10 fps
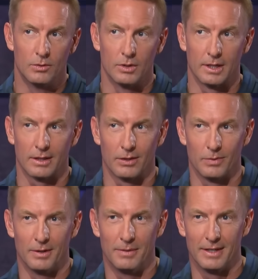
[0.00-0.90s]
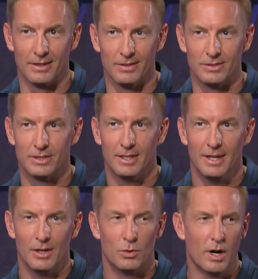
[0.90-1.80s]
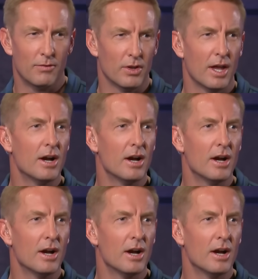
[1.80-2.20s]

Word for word: We're like the three amigos. Wherever